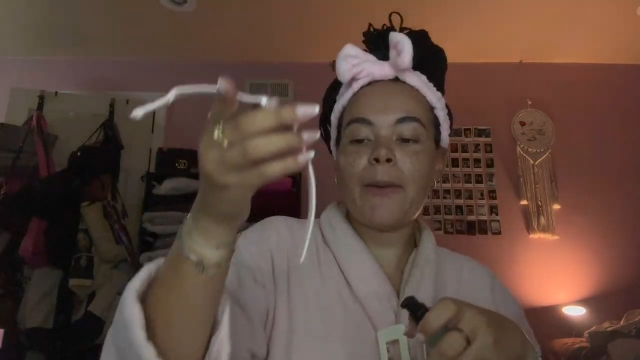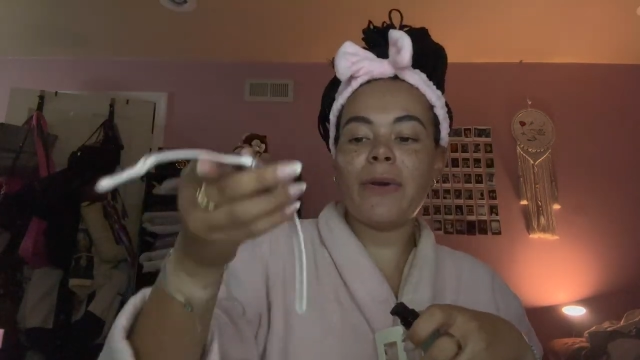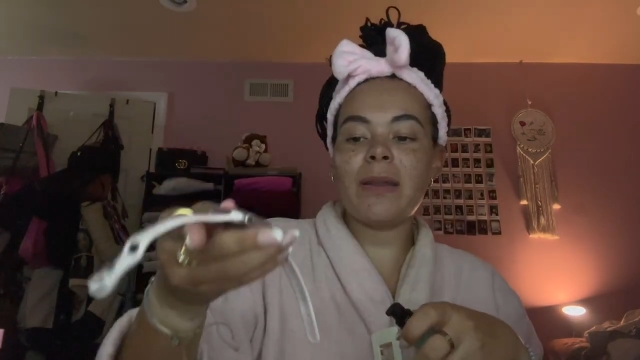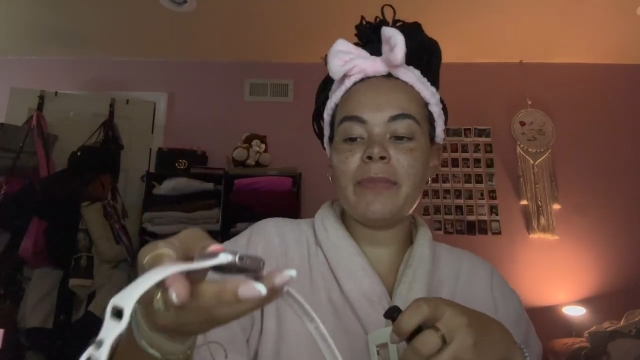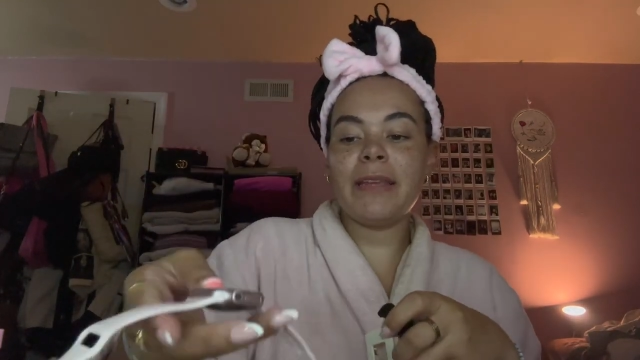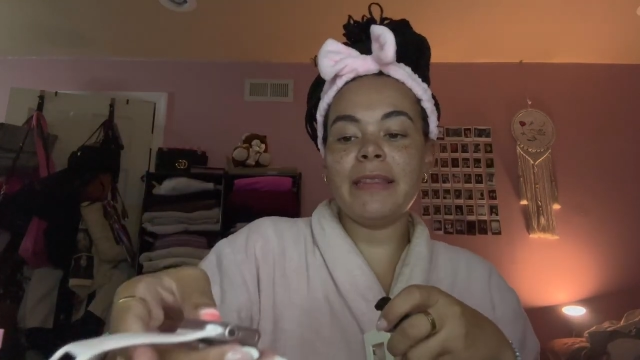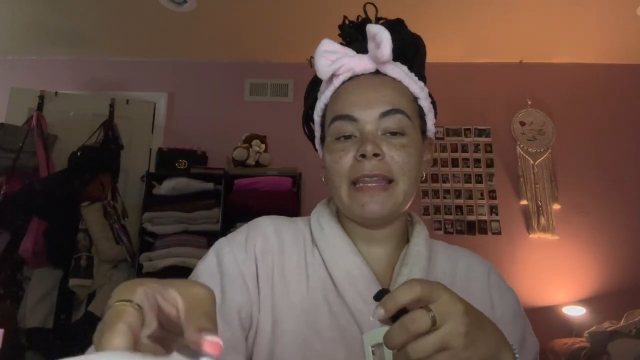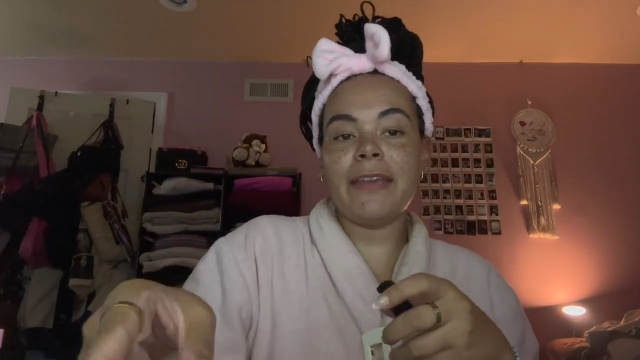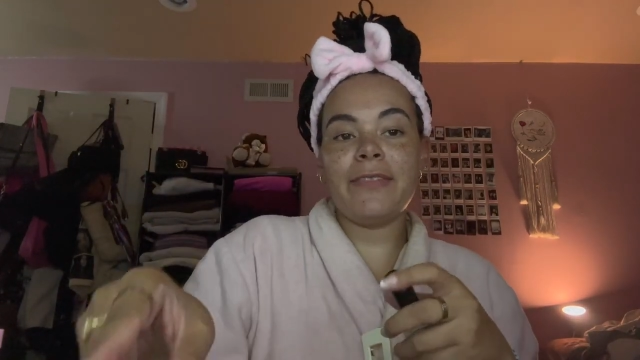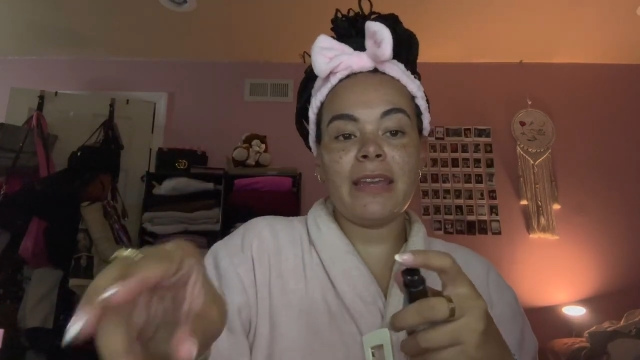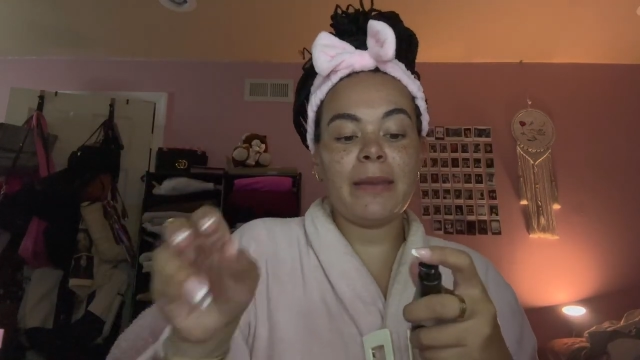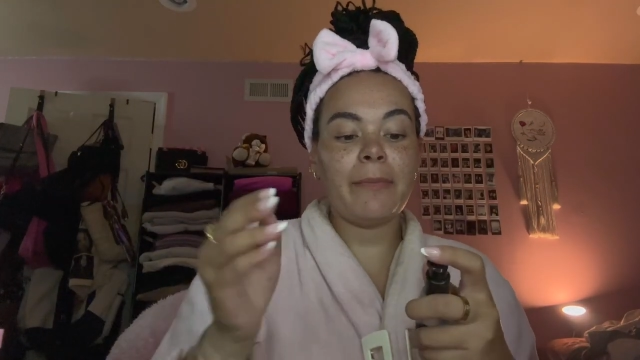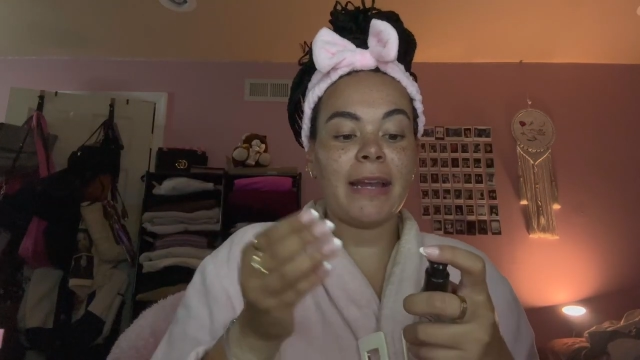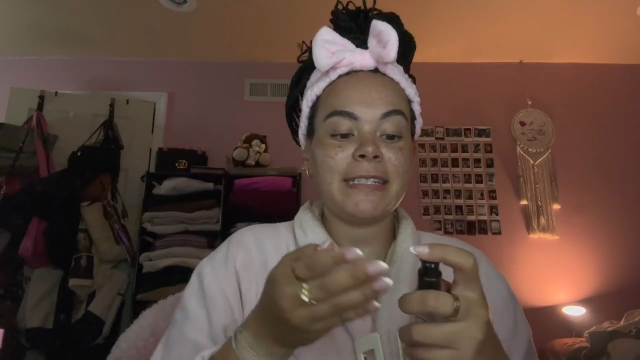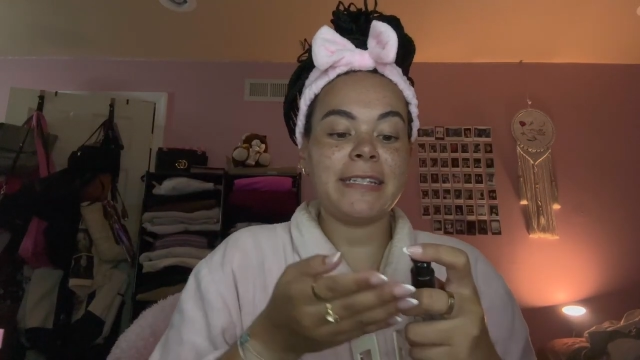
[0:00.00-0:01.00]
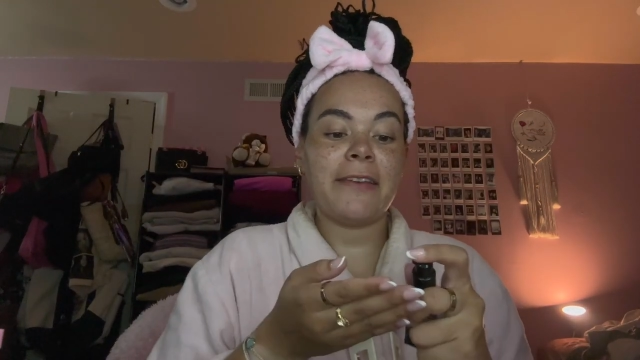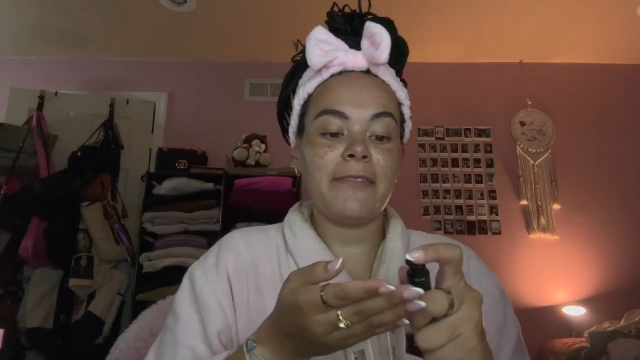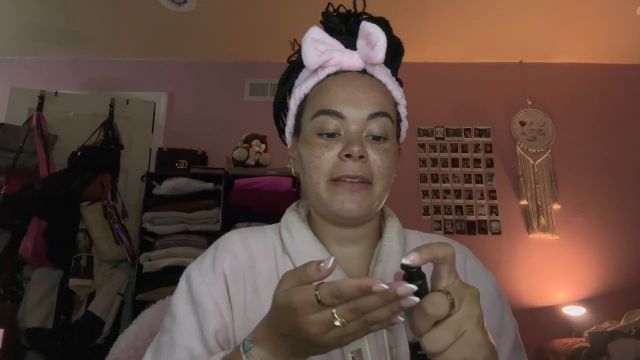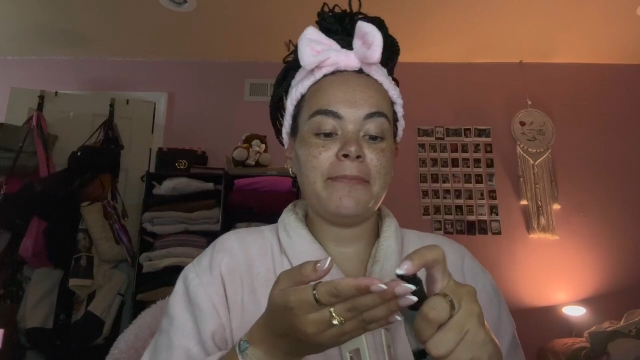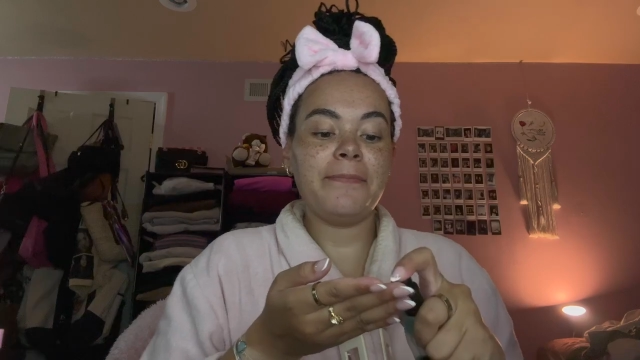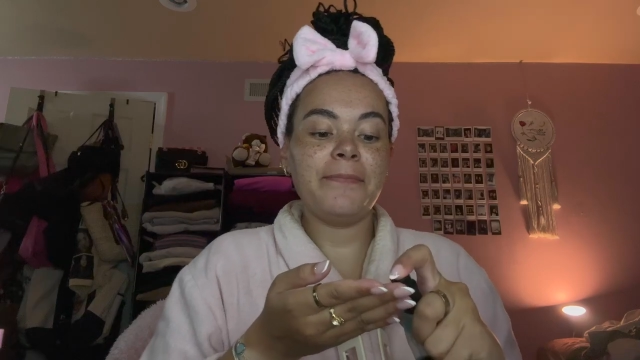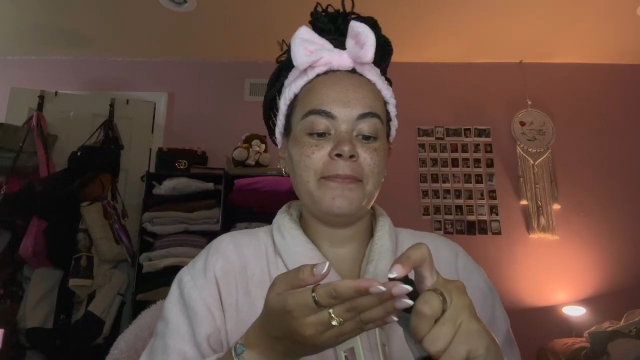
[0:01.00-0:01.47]
wanna be leaving by
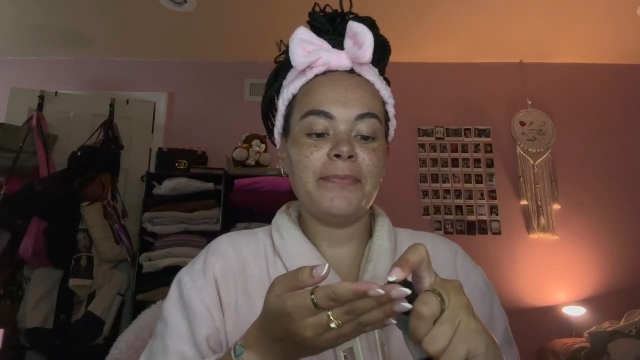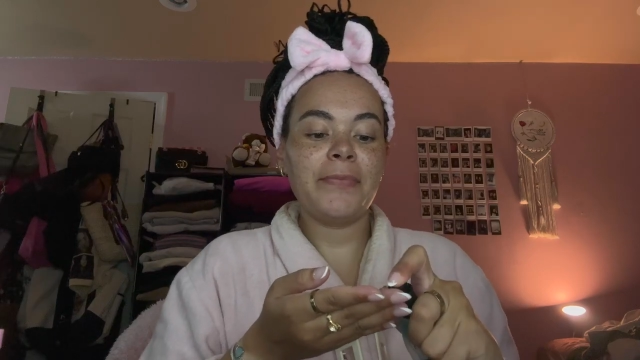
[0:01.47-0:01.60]
seven.